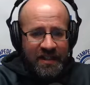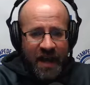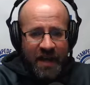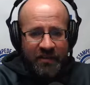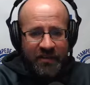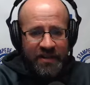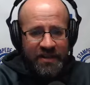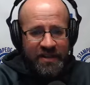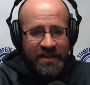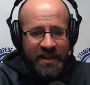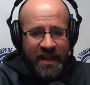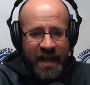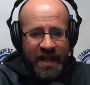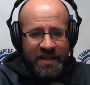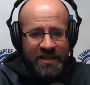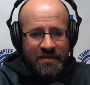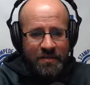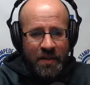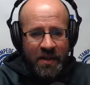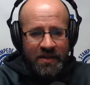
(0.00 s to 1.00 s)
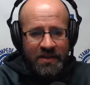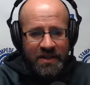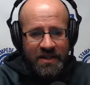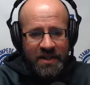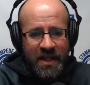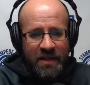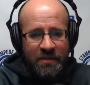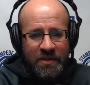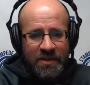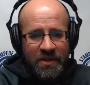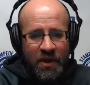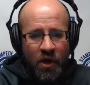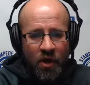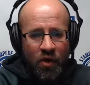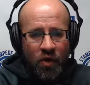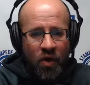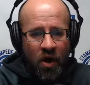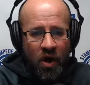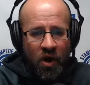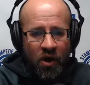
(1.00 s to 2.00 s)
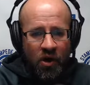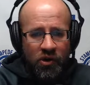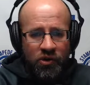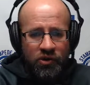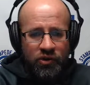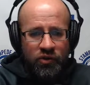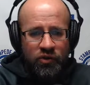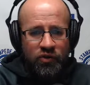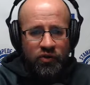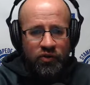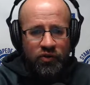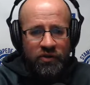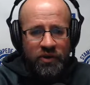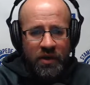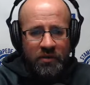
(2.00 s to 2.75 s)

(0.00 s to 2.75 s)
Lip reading: how this cat spells his name, is Oruwariye.